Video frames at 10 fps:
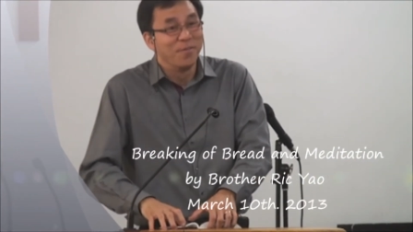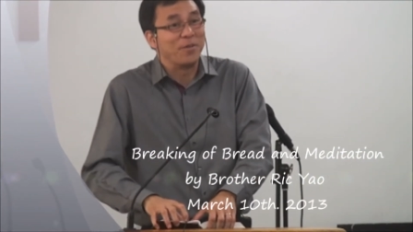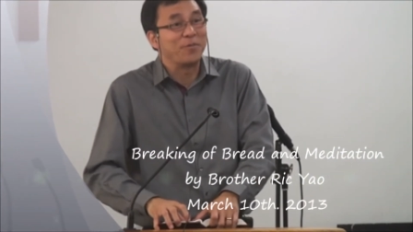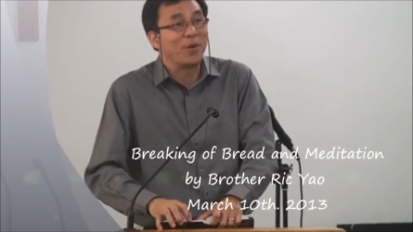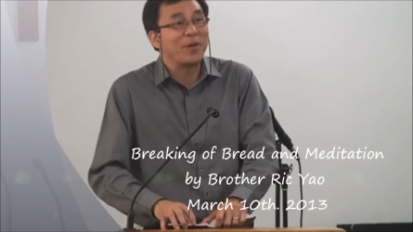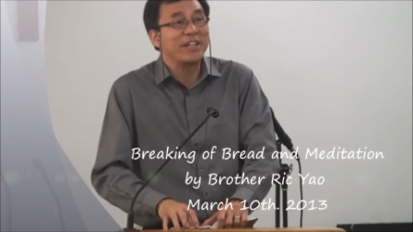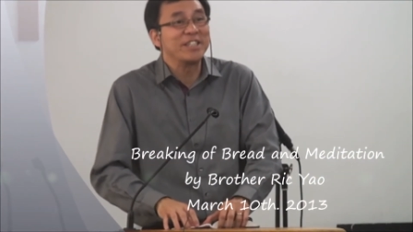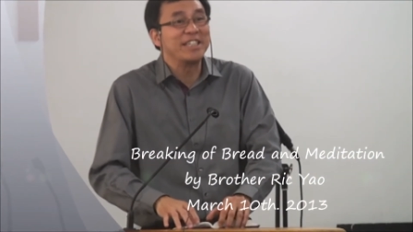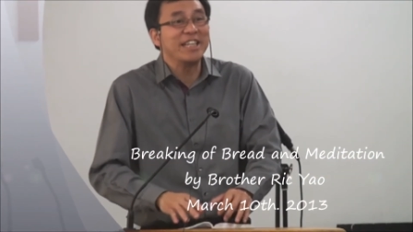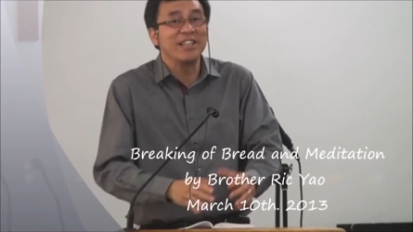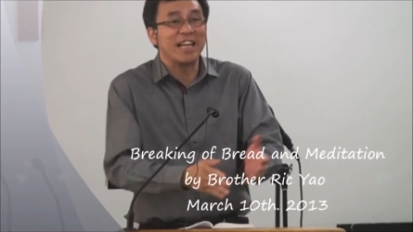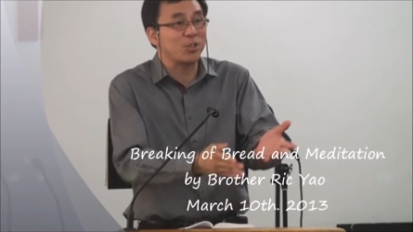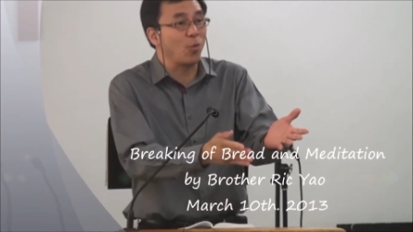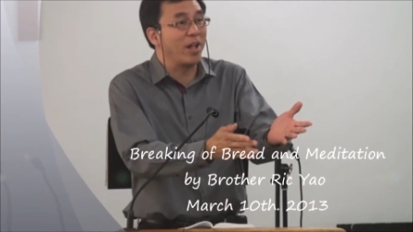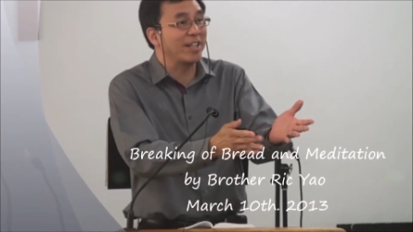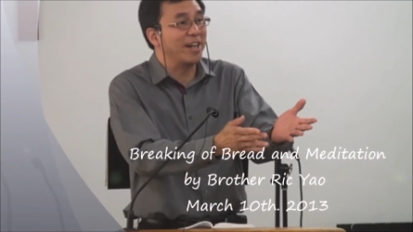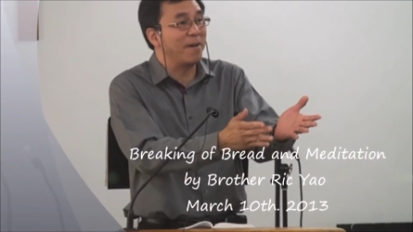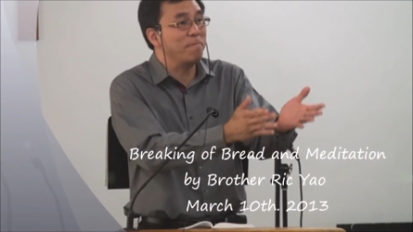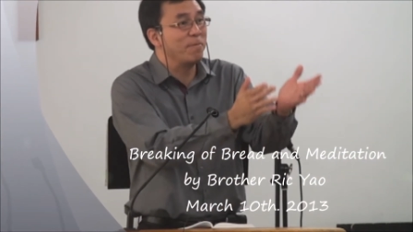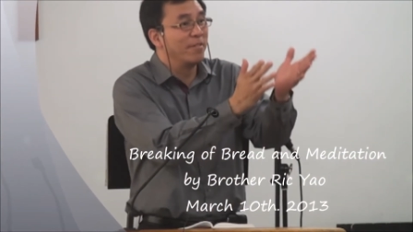Before we continue, let's
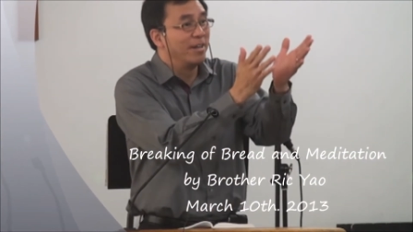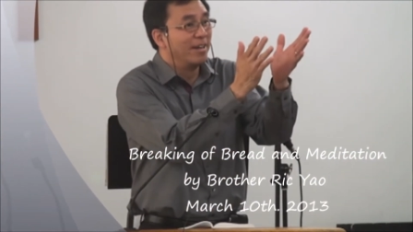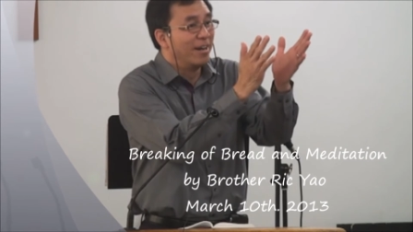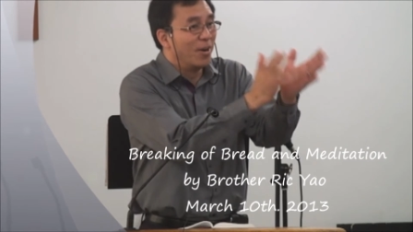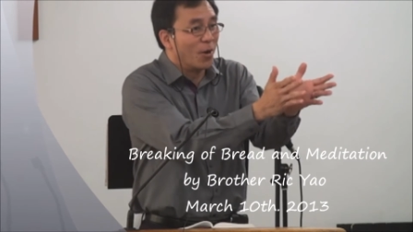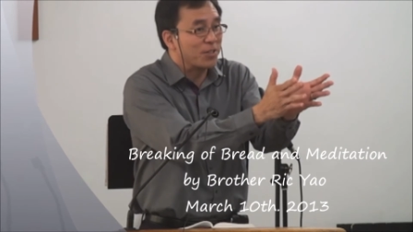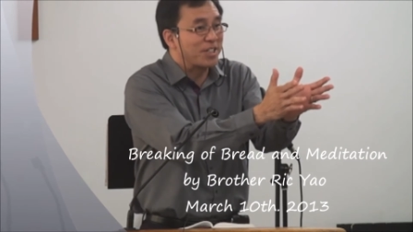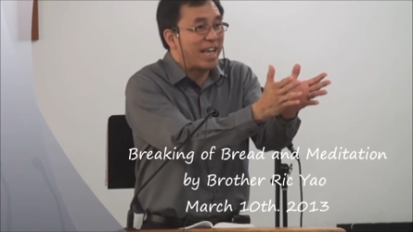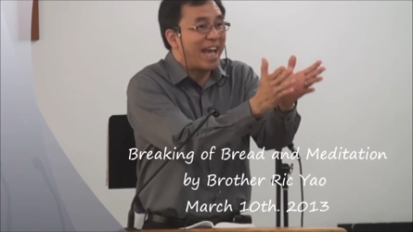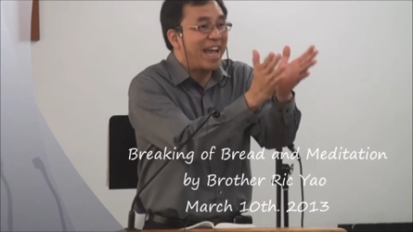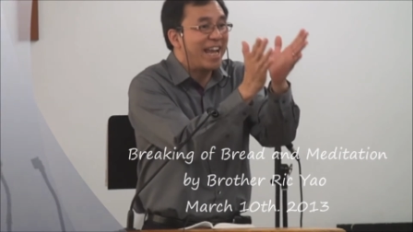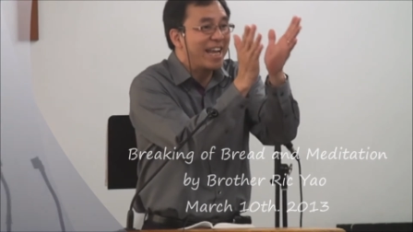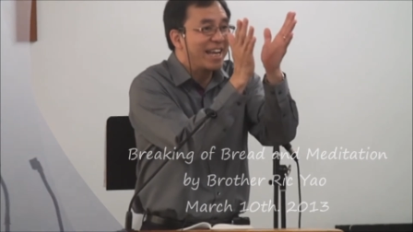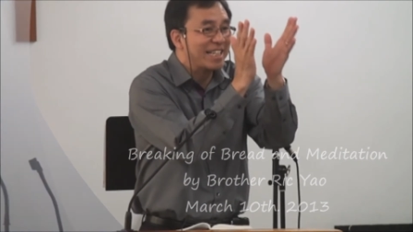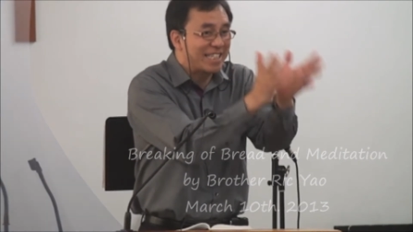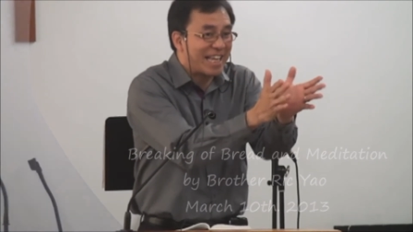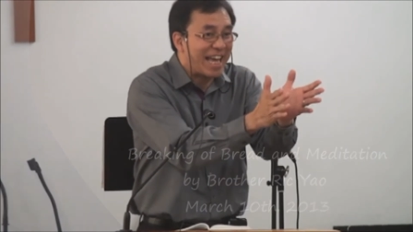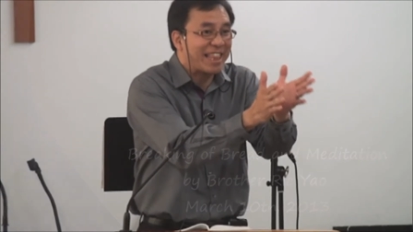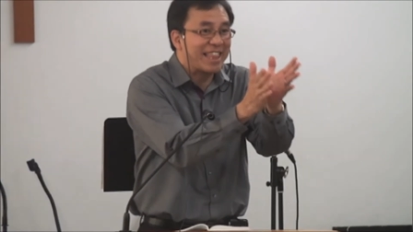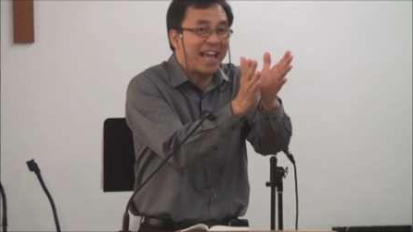welcome Jose,
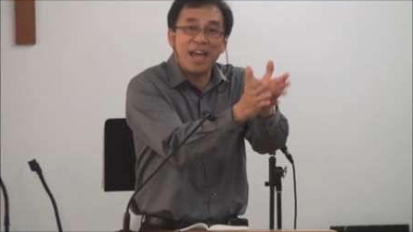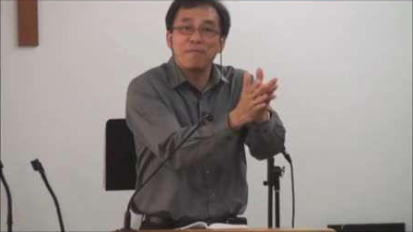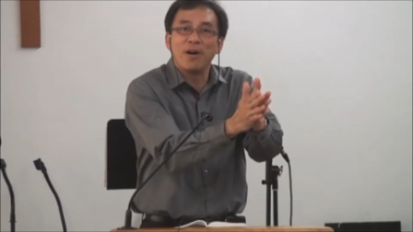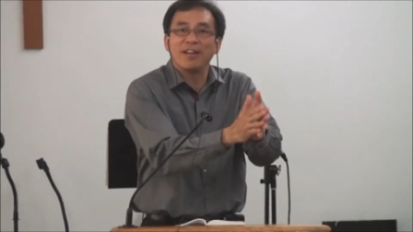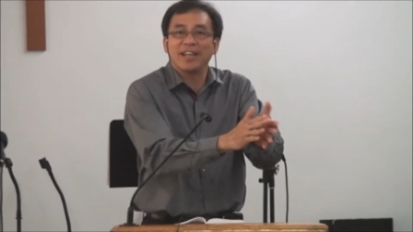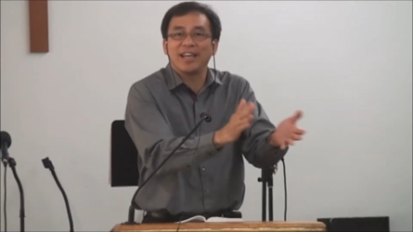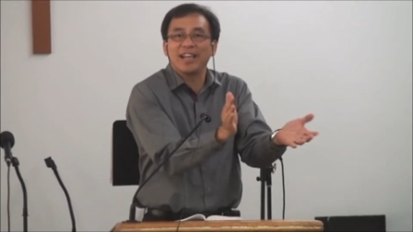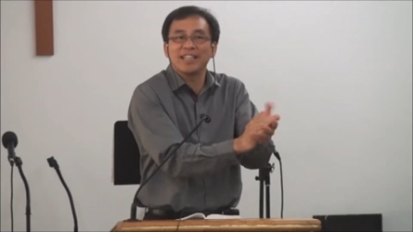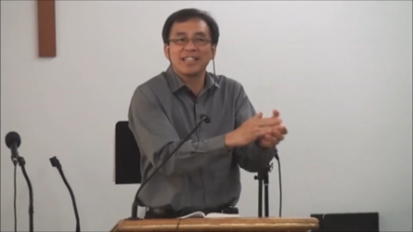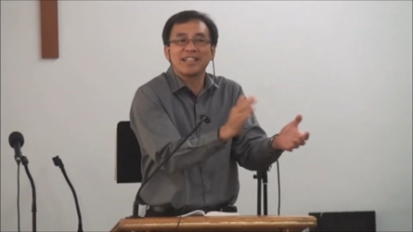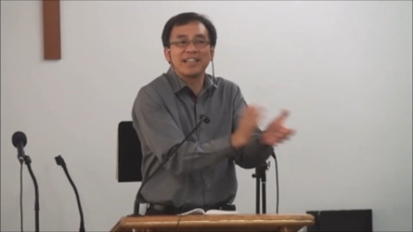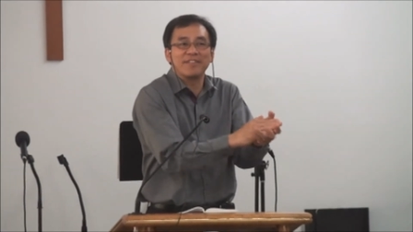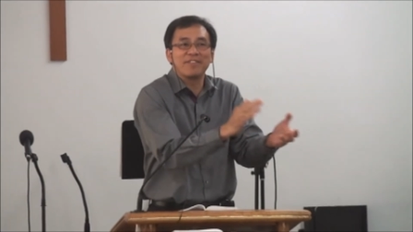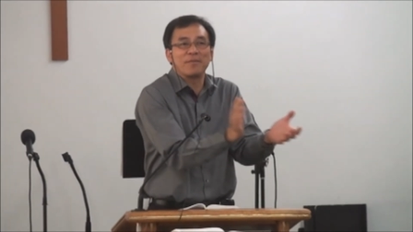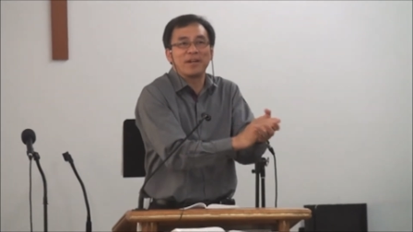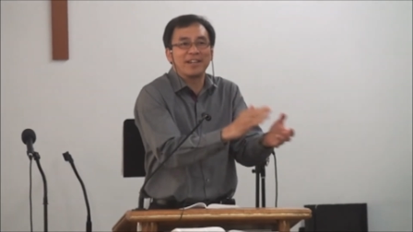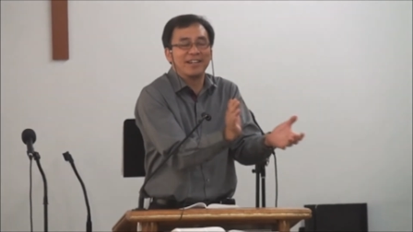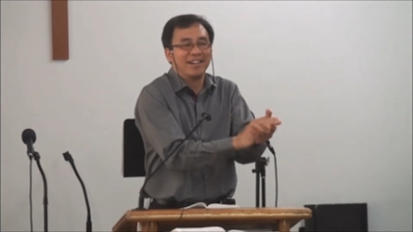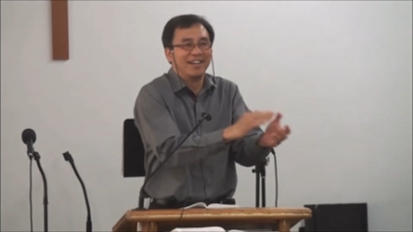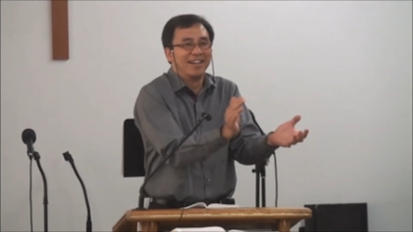Seth, and Molly. Let's give them a
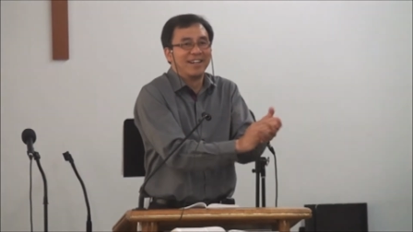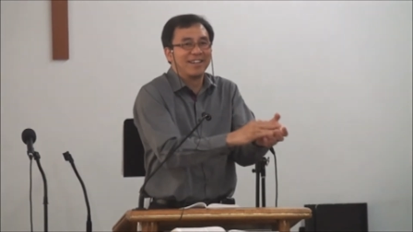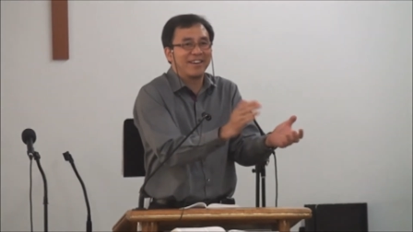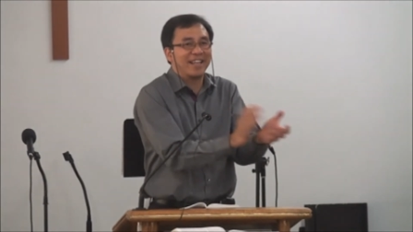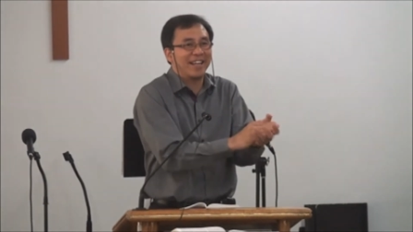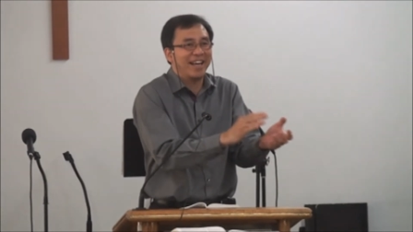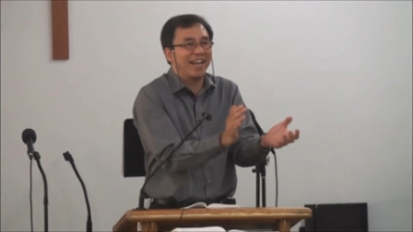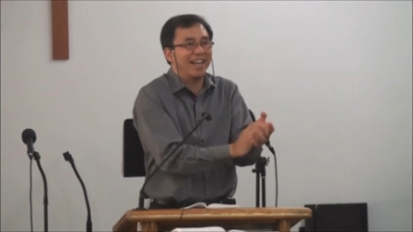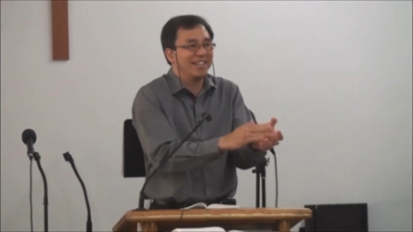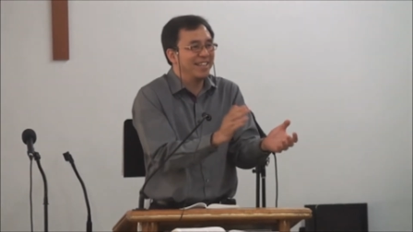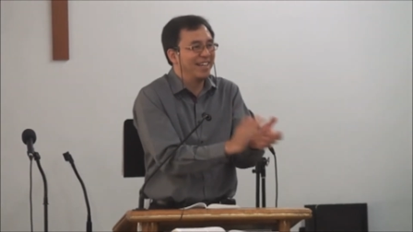great hand.